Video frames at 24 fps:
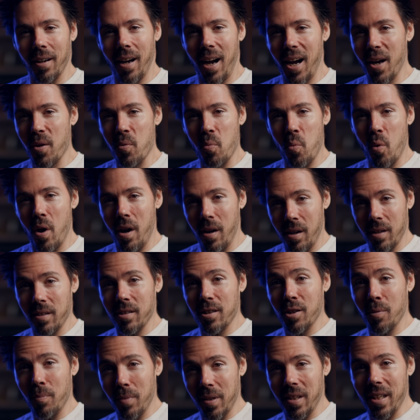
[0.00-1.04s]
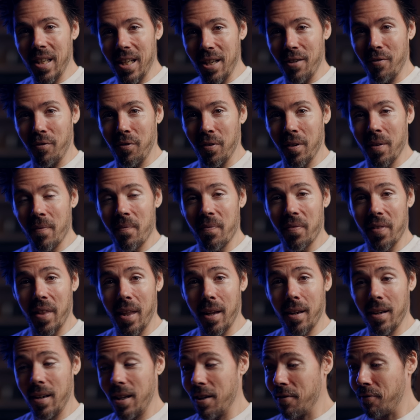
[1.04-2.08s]
I want to believe
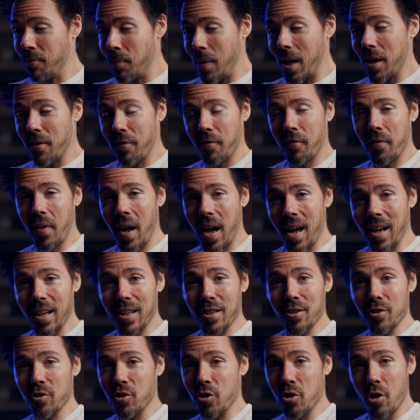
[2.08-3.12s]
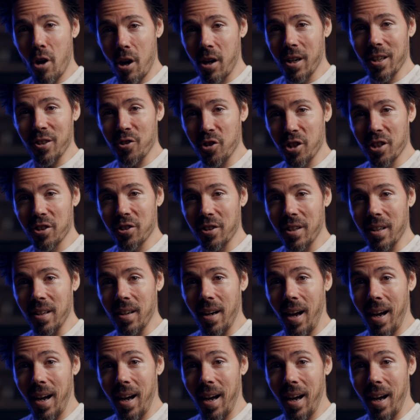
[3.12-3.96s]
that if my fat is non-existent,